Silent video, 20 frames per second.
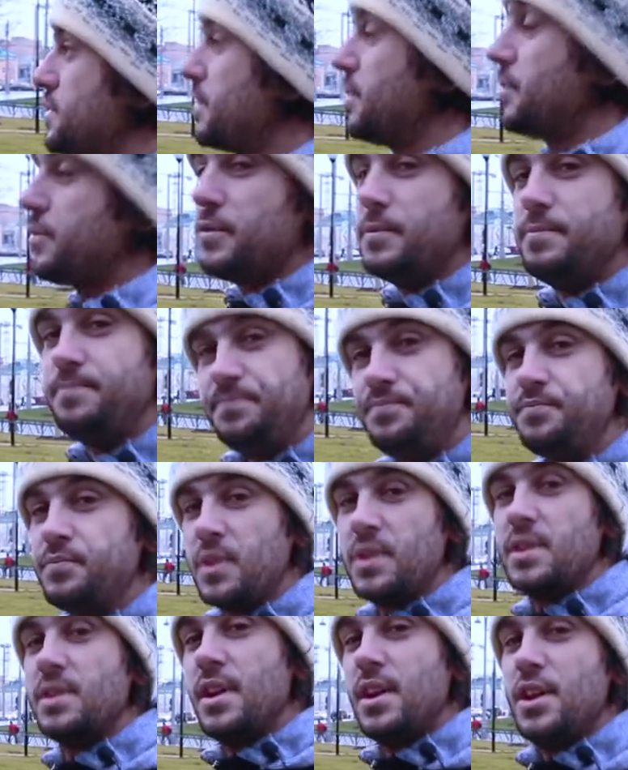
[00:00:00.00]
of
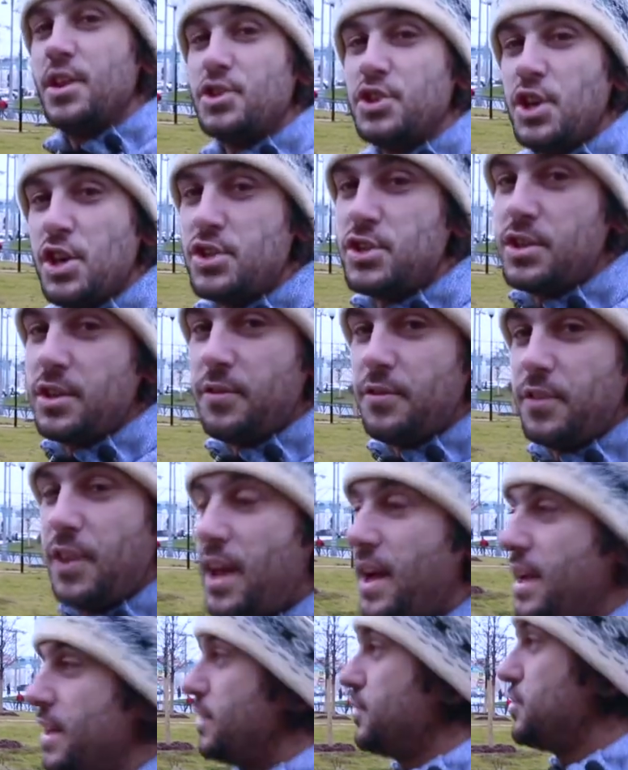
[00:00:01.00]
changing the
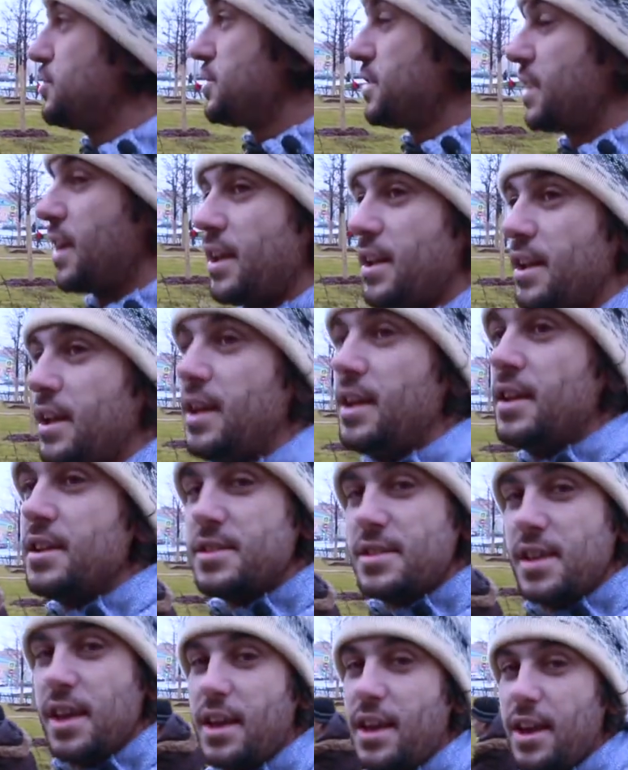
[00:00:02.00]
flight, you just can
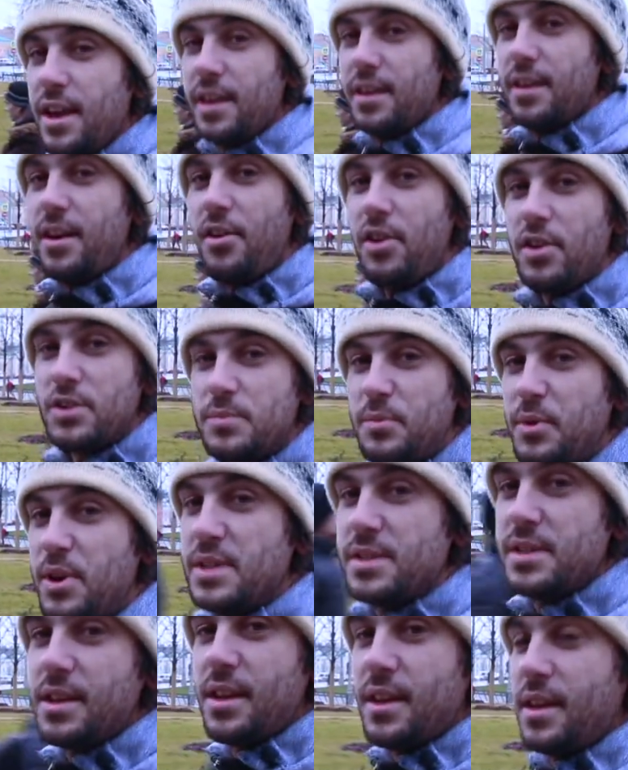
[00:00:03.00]
take a
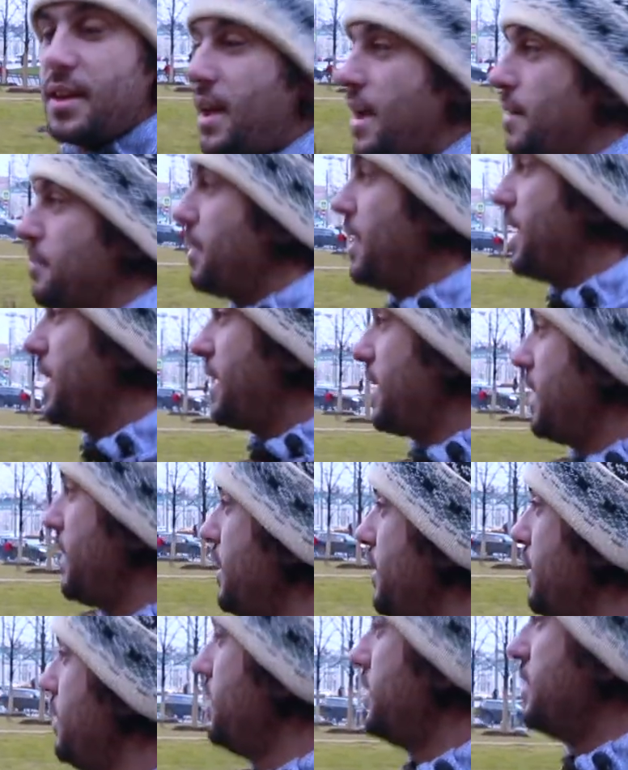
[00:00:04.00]
Aeroexpress, came back
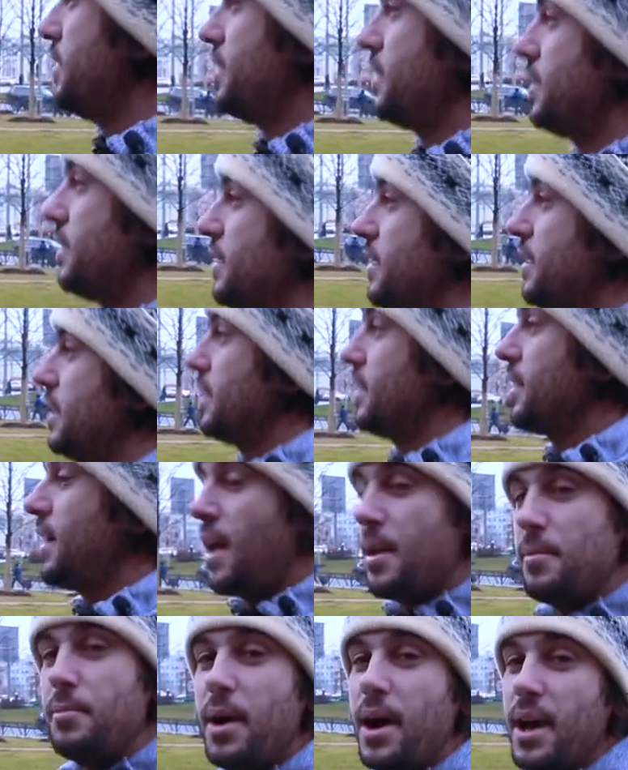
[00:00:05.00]
here,
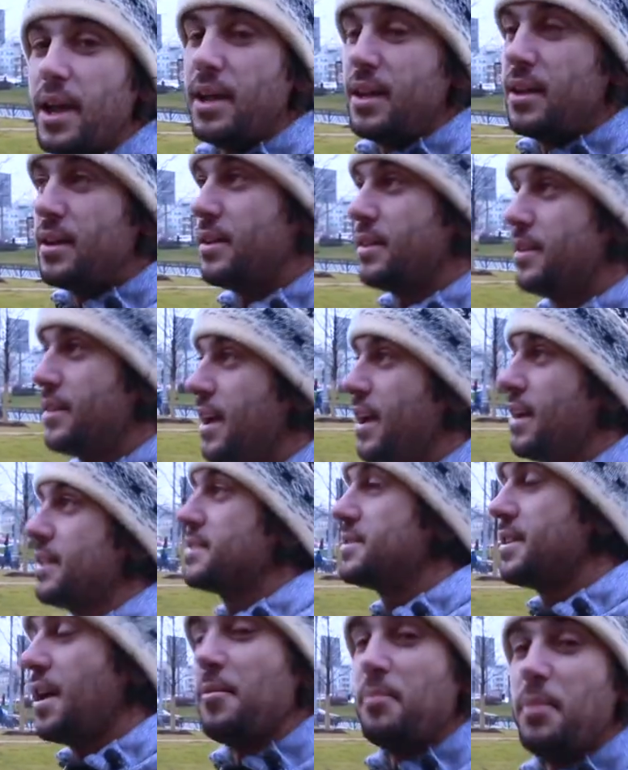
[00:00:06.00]
came by, yeah,
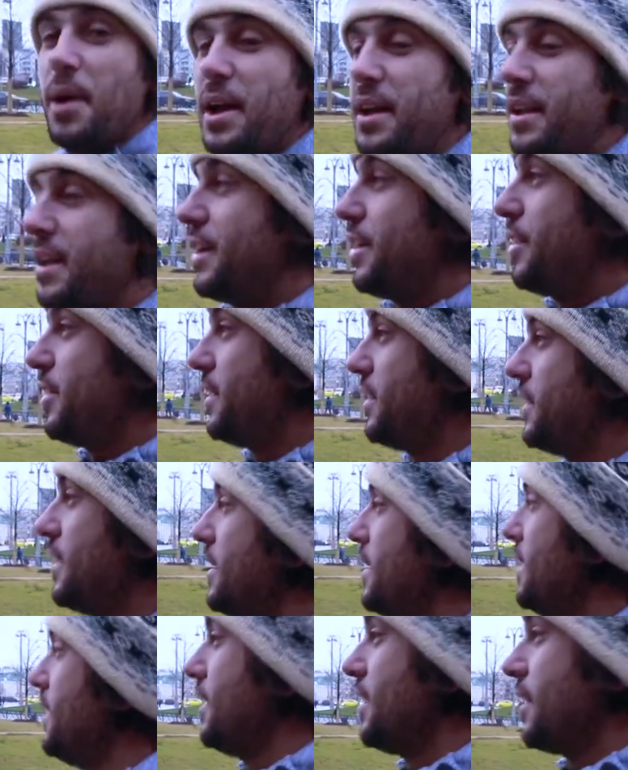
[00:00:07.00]
stop by here,
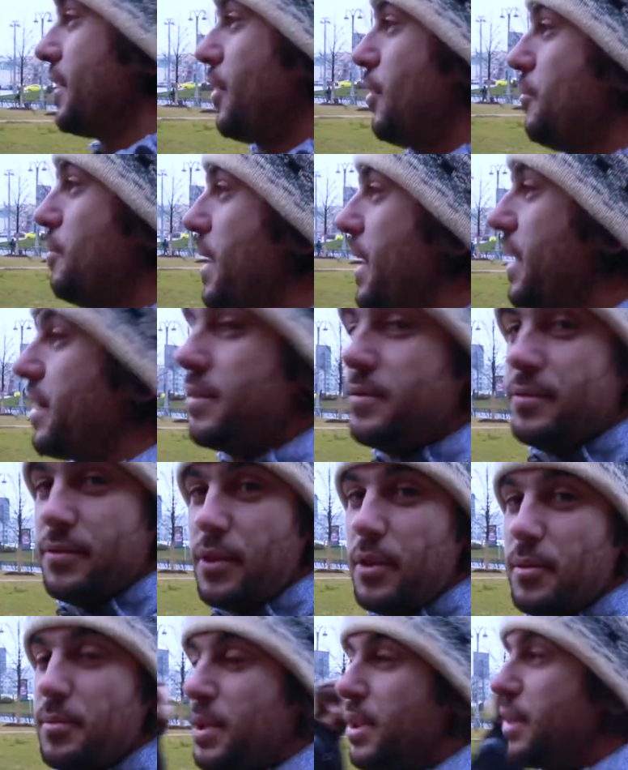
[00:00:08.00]
go back
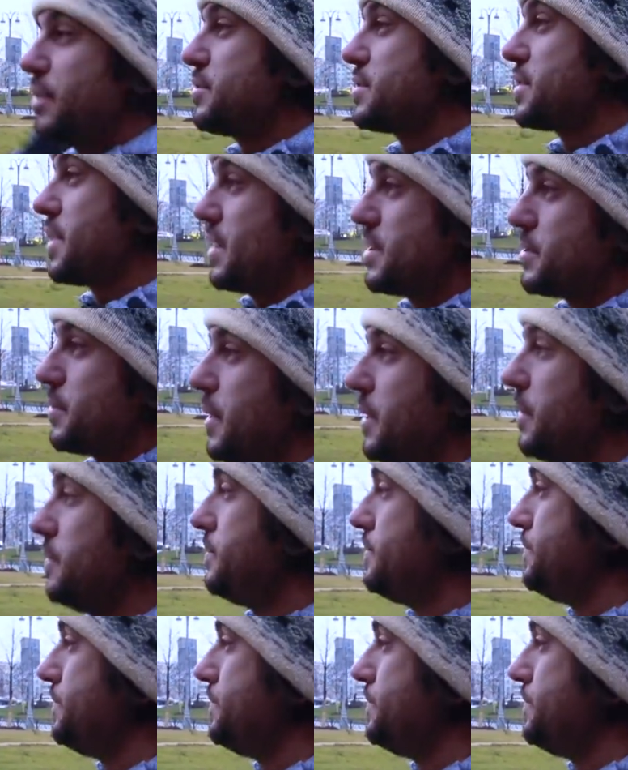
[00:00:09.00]
from Belaruska as well.